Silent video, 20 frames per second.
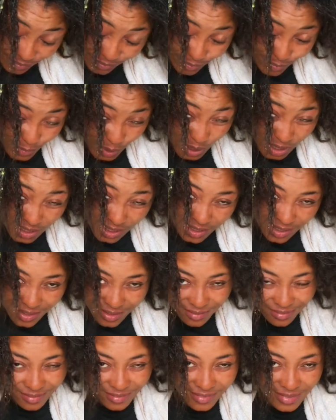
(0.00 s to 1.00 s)
but
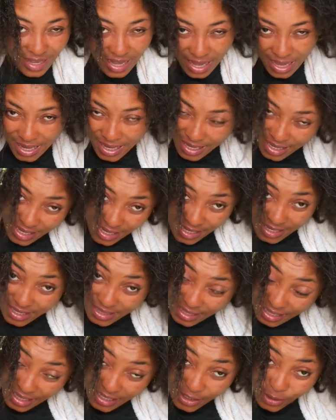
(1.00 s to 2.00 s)

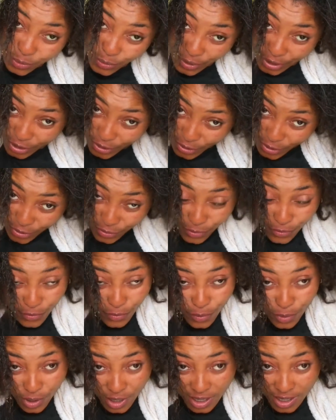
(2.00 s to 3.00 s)
that is what you do
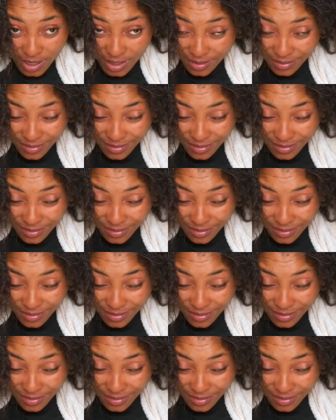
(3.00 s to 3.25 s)
for